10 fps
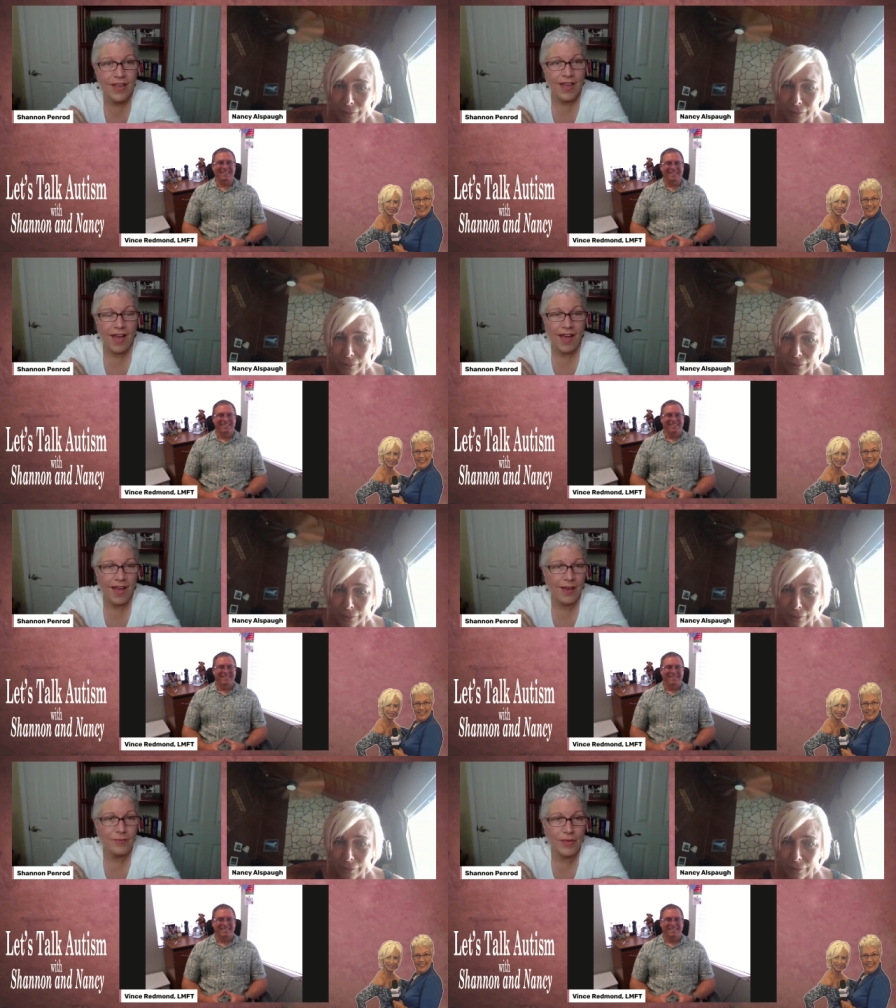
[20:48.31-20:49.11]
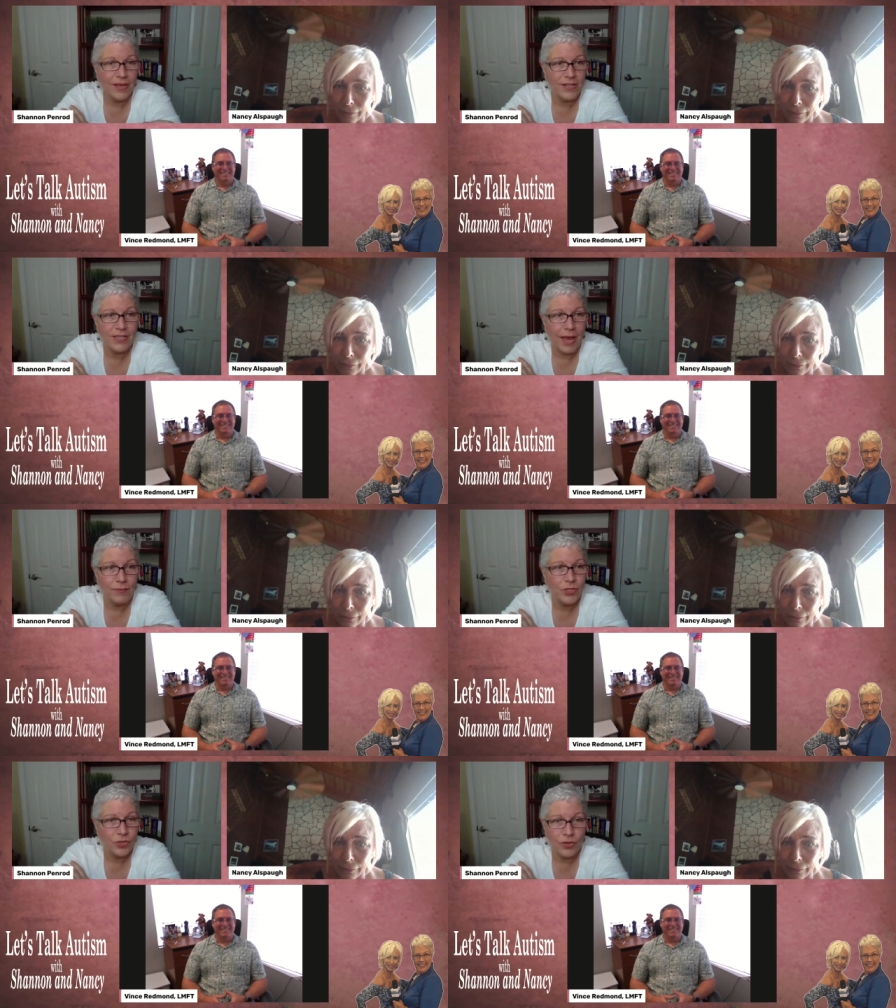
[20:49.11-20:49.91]
uh, because I'm
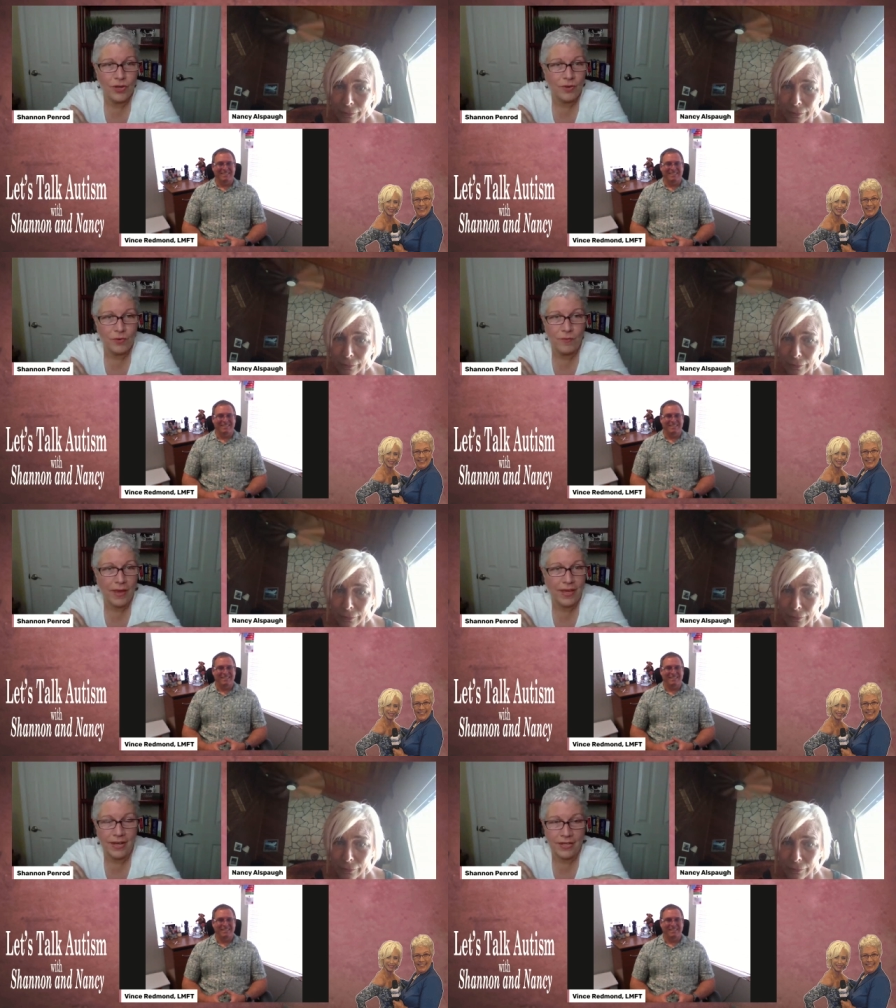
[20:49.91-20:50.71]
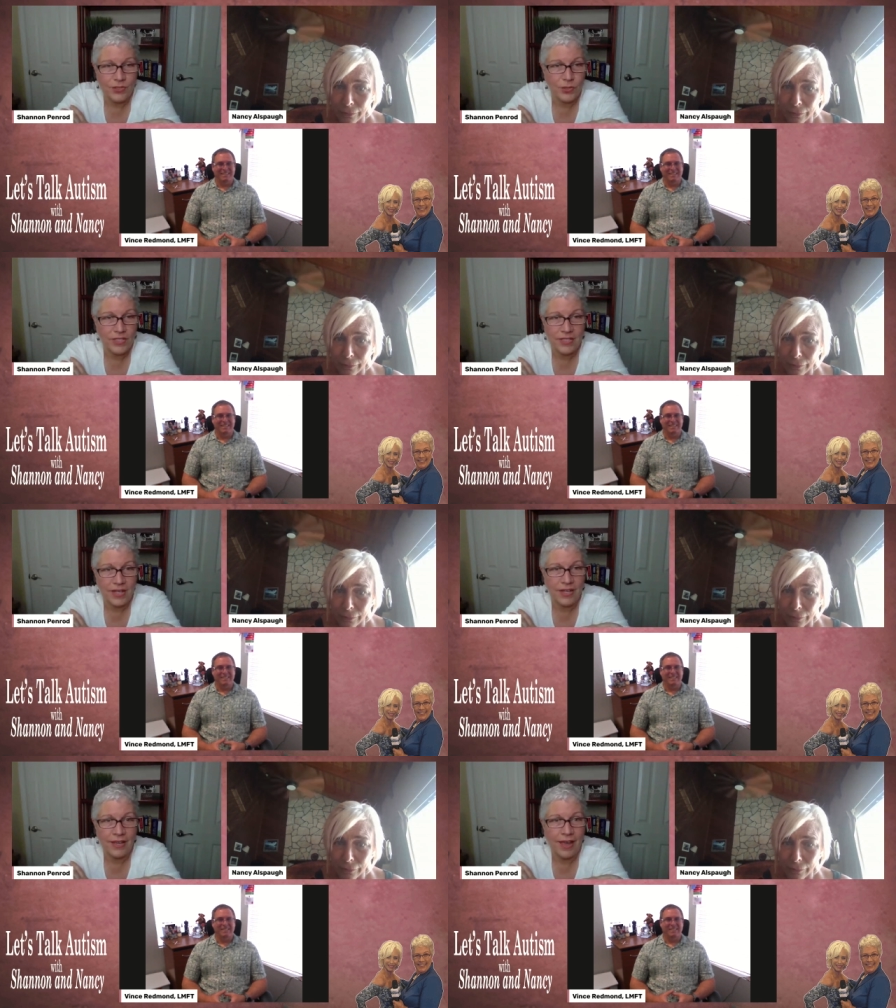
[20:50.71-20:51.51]
sure it will make it
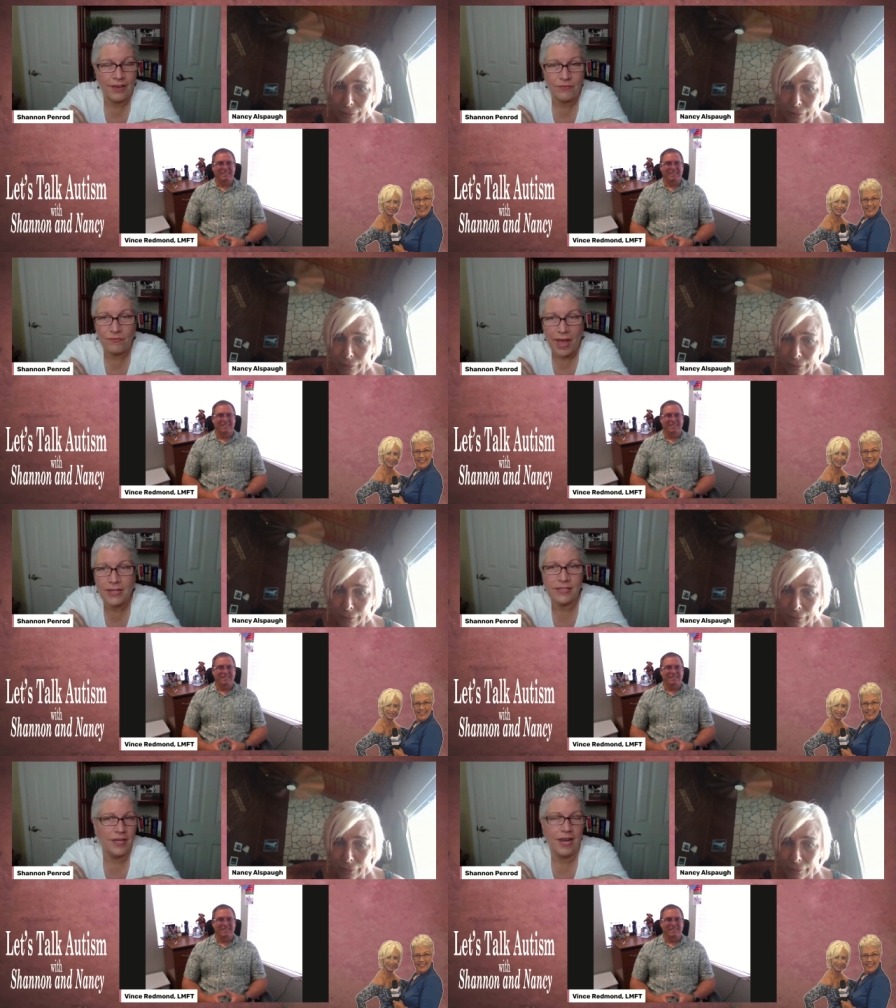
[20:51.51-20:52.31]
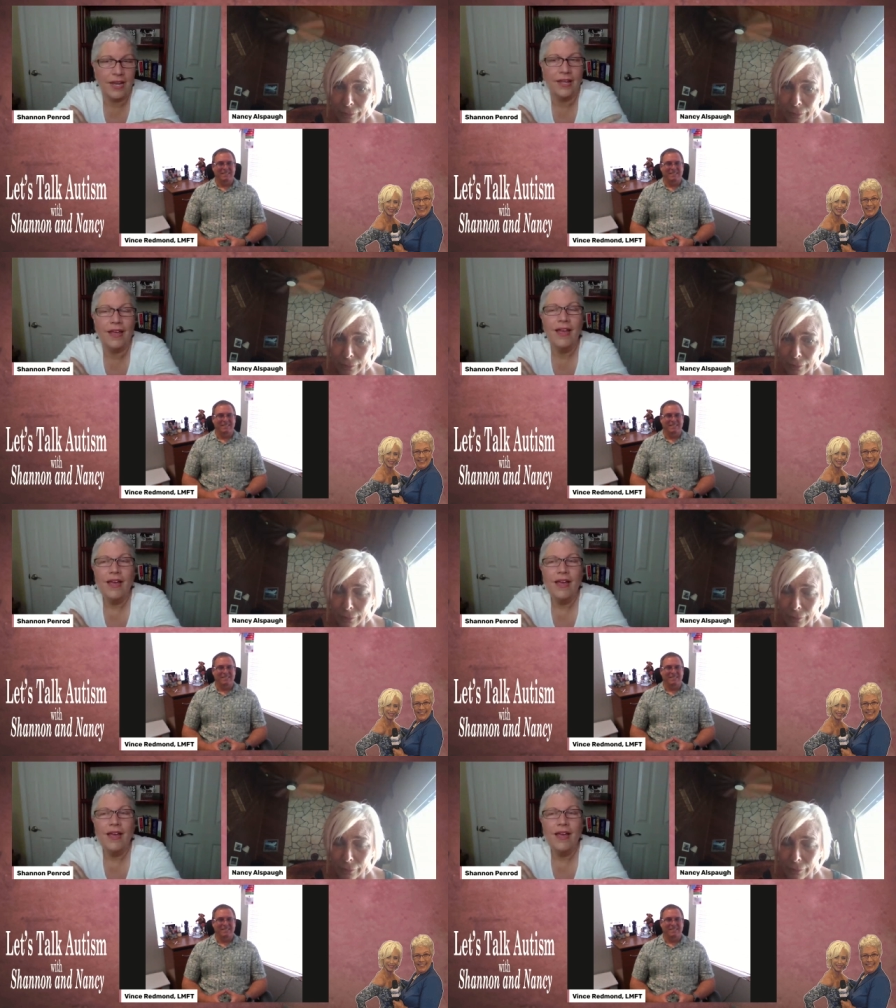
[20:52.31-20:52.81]
interesting and fascinating.